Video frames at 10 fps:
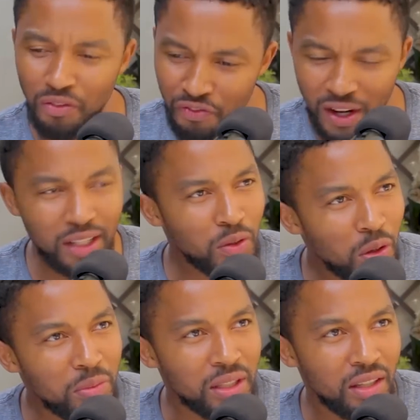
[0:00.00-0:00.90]
Don't fucking
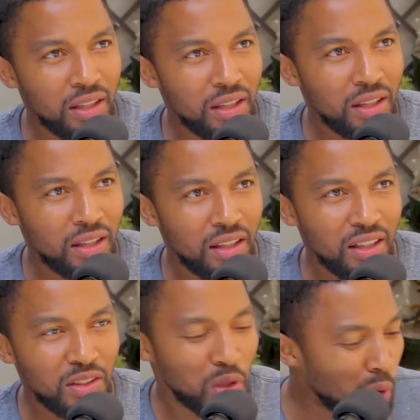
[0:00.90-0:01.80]
call me.
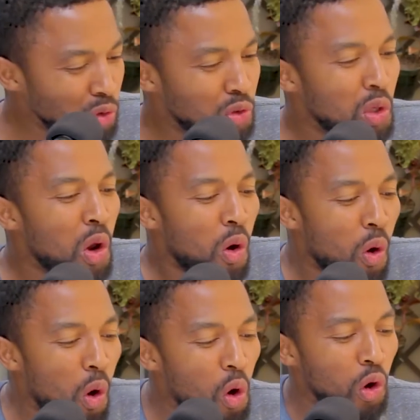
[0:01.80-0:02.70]
Don't
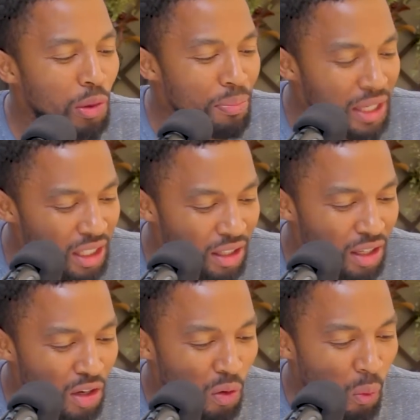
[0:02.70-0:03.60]
call me
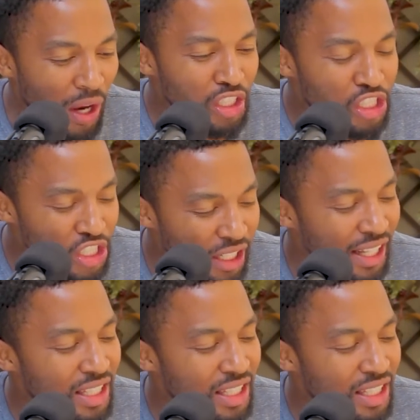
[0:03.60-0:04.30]
when shit